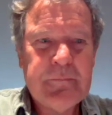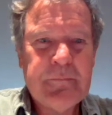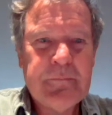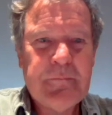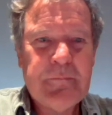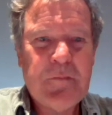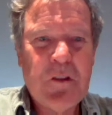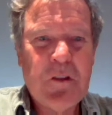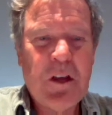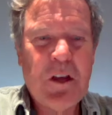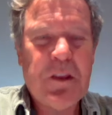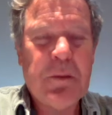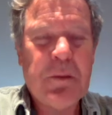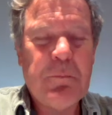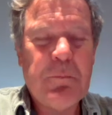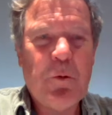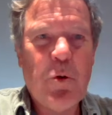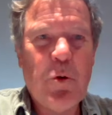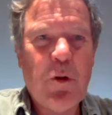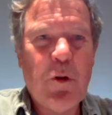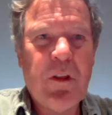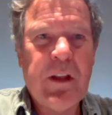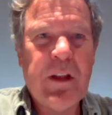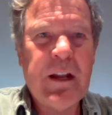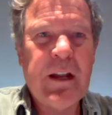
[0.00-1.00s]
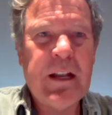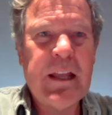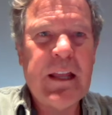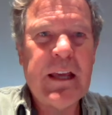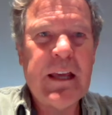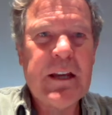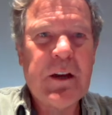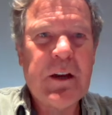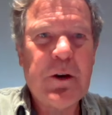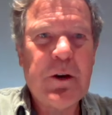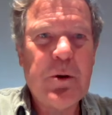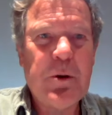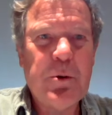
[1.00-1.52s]
nothing more than an
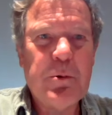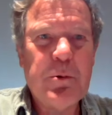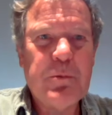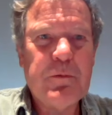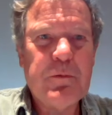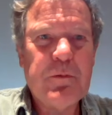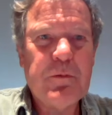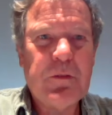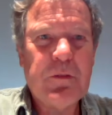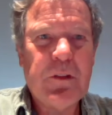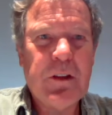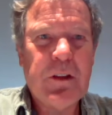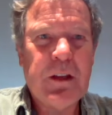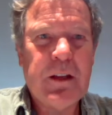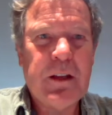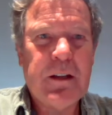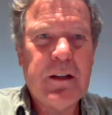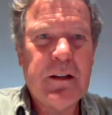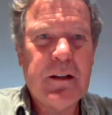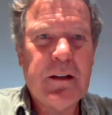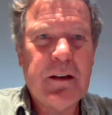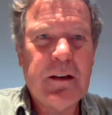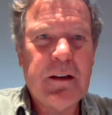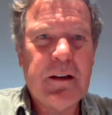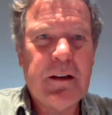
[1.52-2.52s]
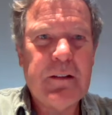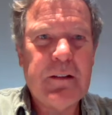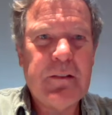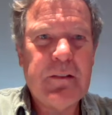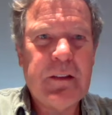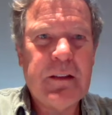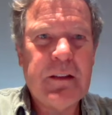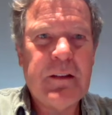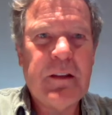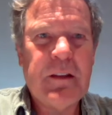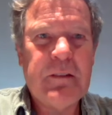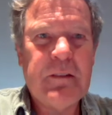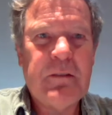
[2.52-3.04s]
echo, then uh,
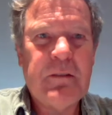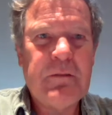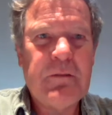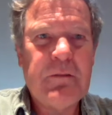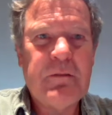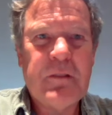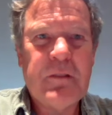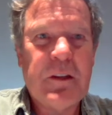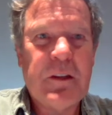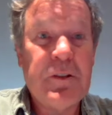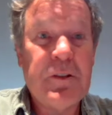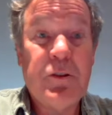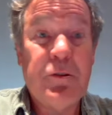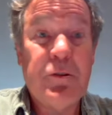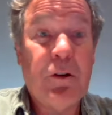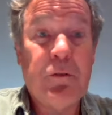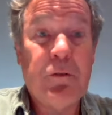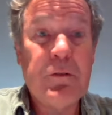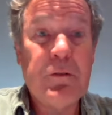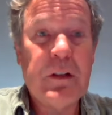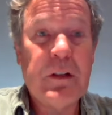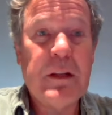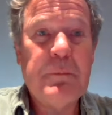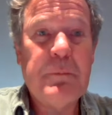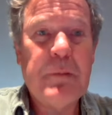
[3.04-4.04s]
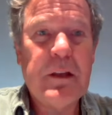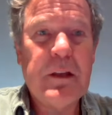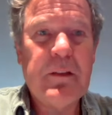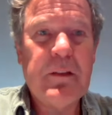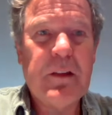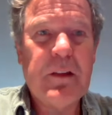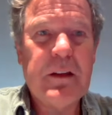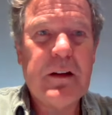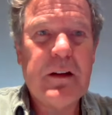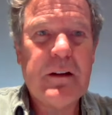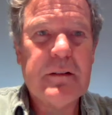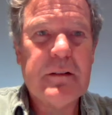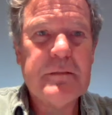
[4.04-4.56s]
then then you don't need me
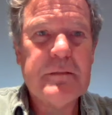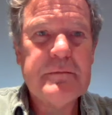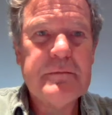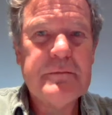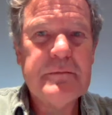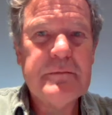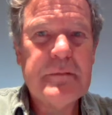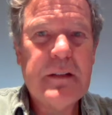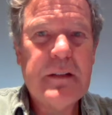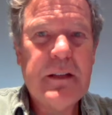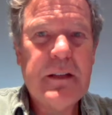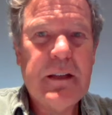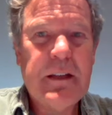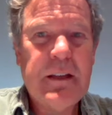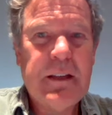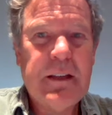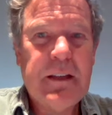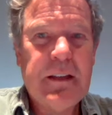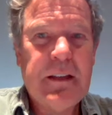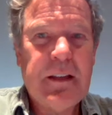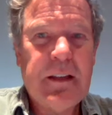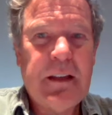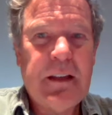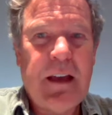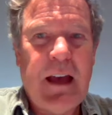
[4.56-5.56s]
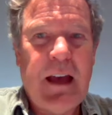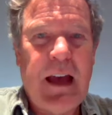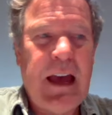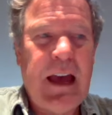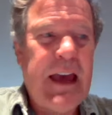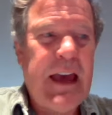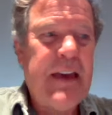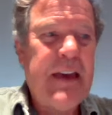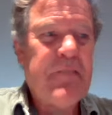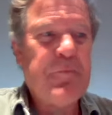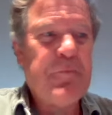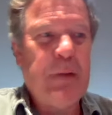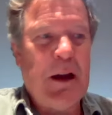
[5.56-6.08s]
there. I
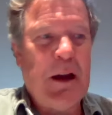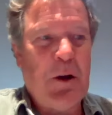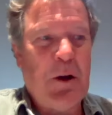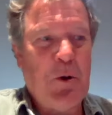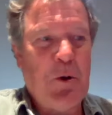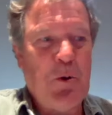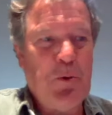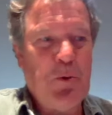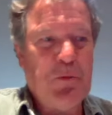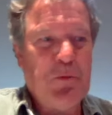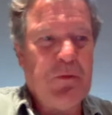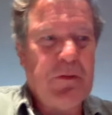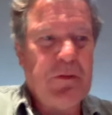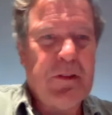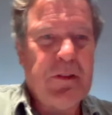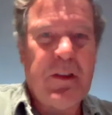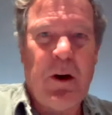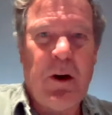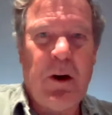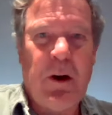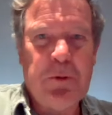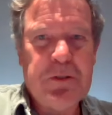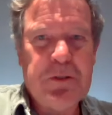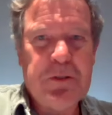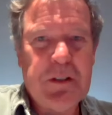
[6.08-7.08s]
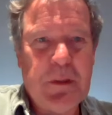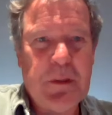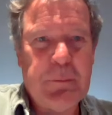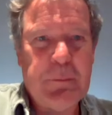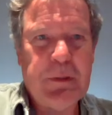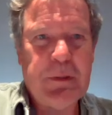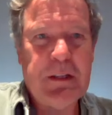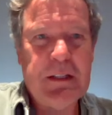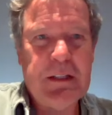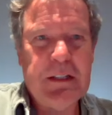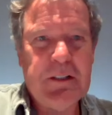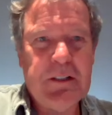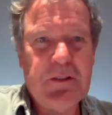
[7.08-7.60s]
have my own thoughts and
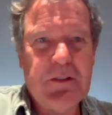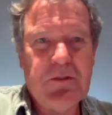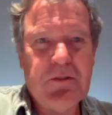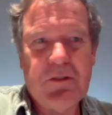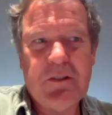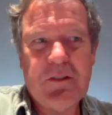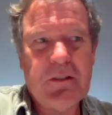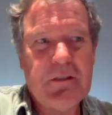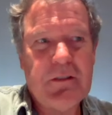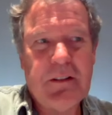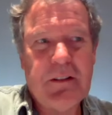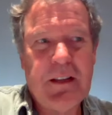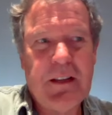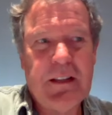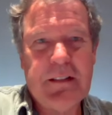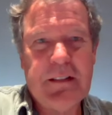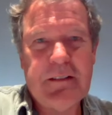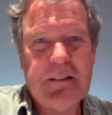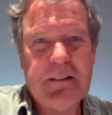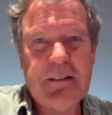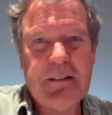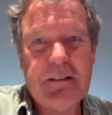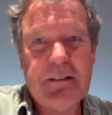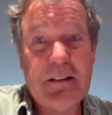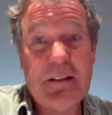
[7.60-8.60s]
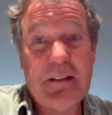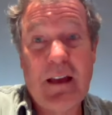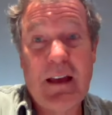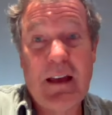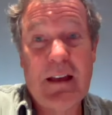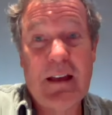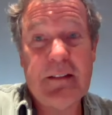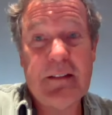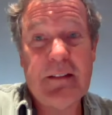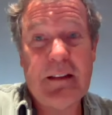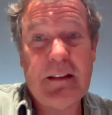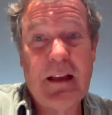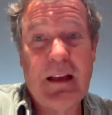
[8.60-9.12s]
opinions, and
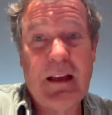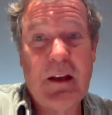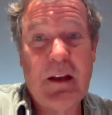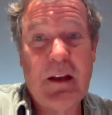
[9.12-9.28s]
I I